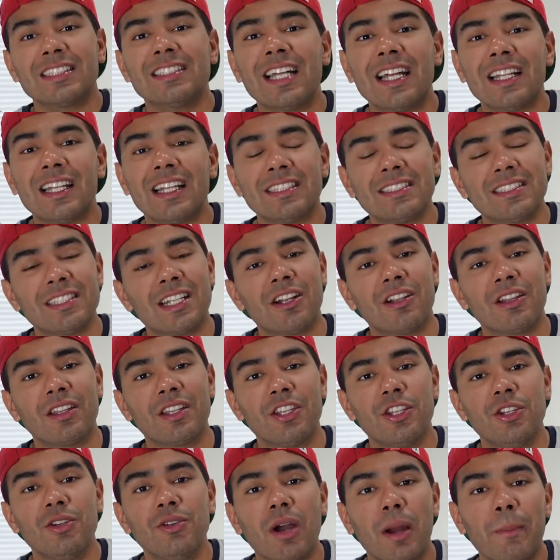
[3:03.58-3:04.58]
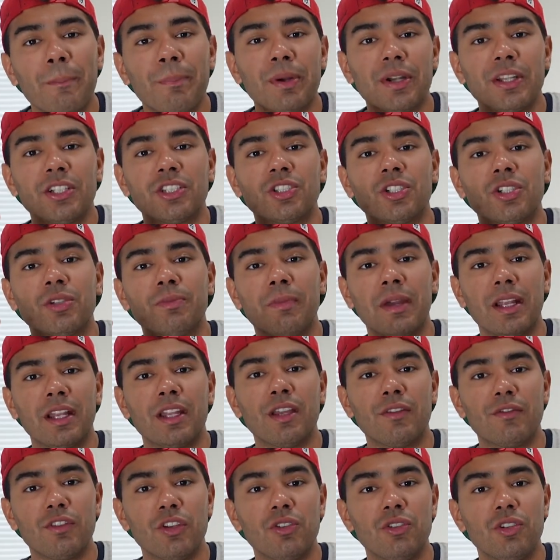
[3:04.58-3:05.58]
not necessarily new. I'm pretty sure
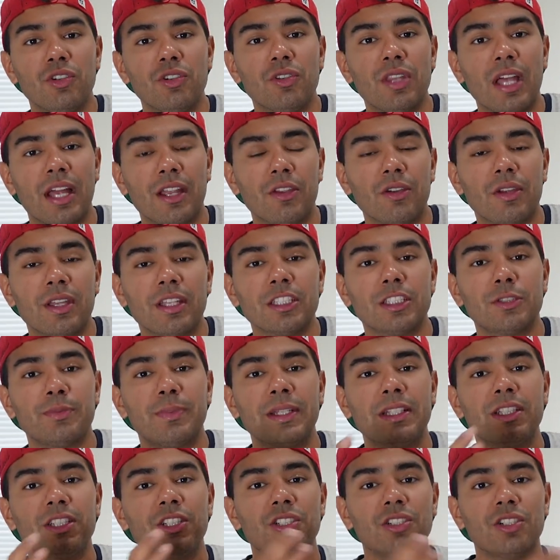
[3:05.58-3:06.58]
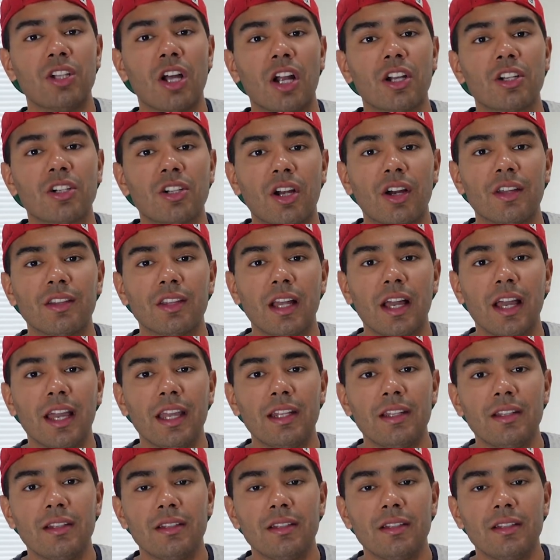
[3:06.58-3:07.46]
many of you knew that you can speak to your doctor online.